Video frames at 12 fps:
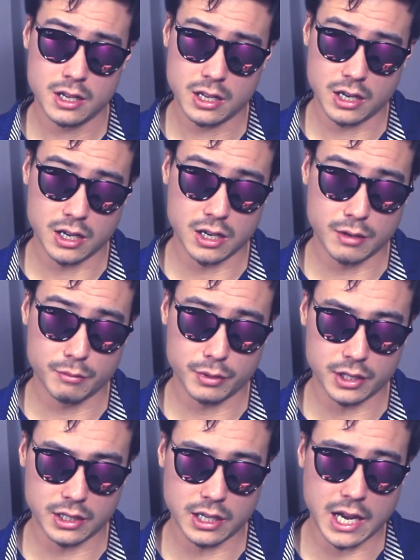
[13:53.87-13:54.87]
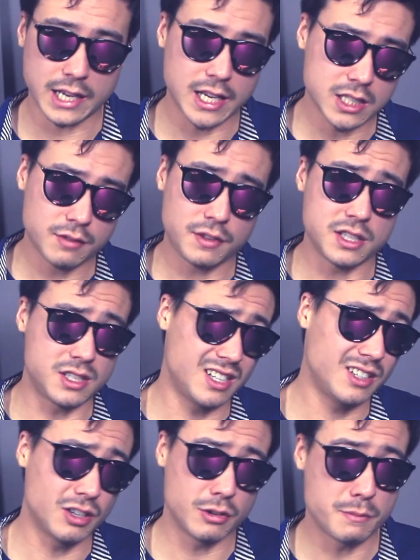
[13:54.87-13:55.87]
but I guess if these
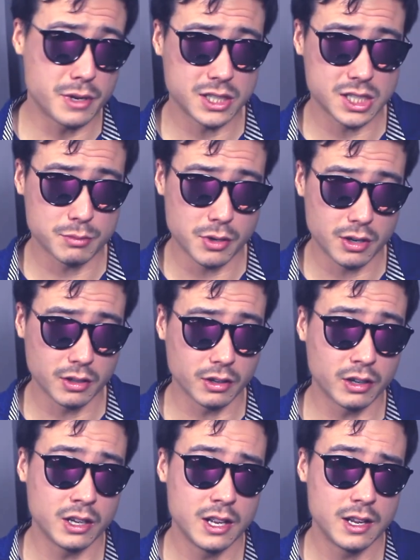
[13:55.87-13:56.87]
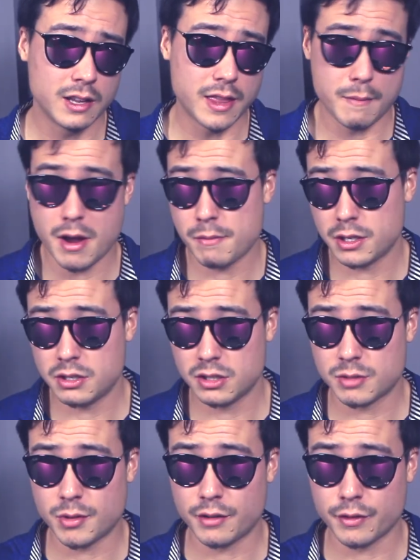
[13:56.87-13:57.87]
did go a bit smaller, they might be too
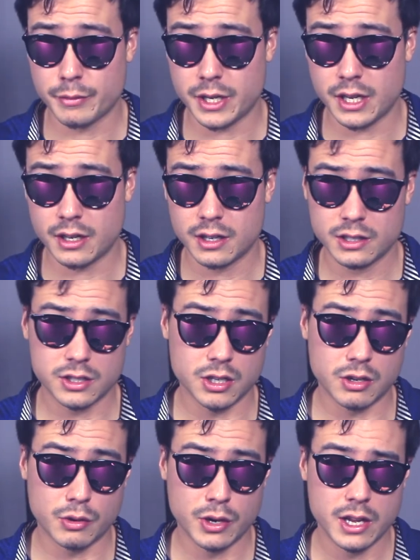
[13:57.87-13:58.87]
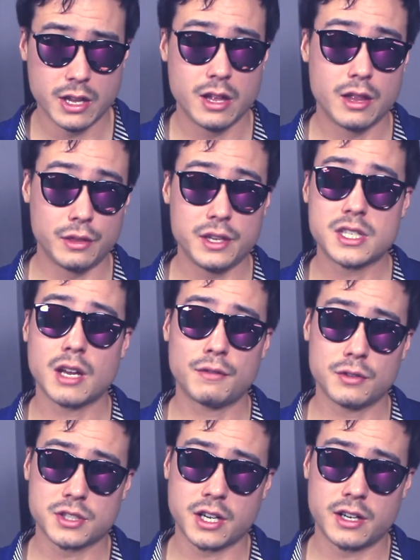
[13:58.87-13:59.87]
small for me. So These
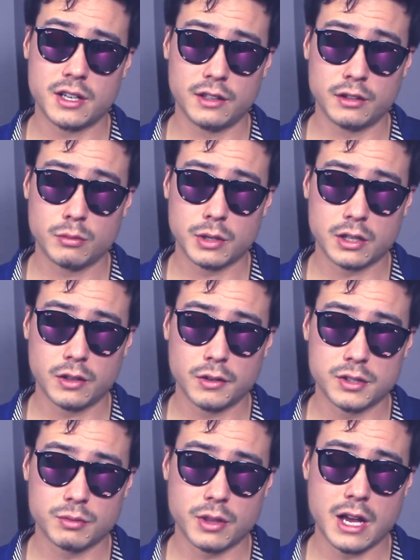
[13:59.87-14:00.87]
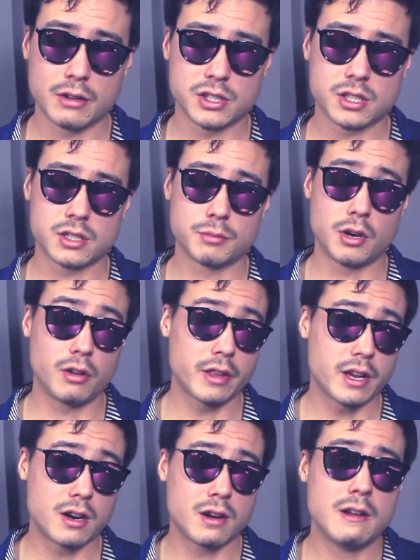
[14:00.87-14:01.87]
headphones cut it a little bit close with how small
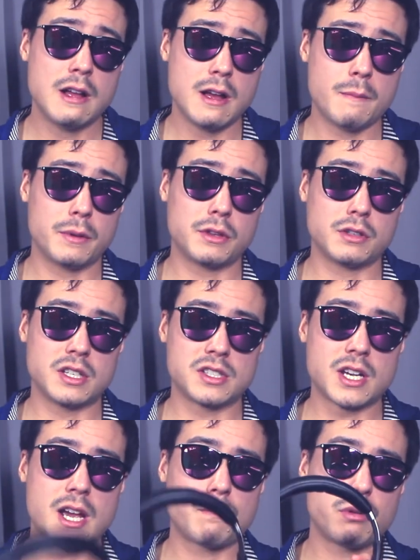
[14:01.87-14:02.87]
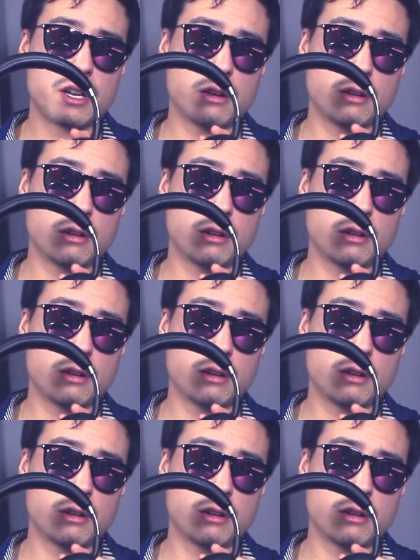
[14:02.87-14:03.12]
they are, but they're designed pretty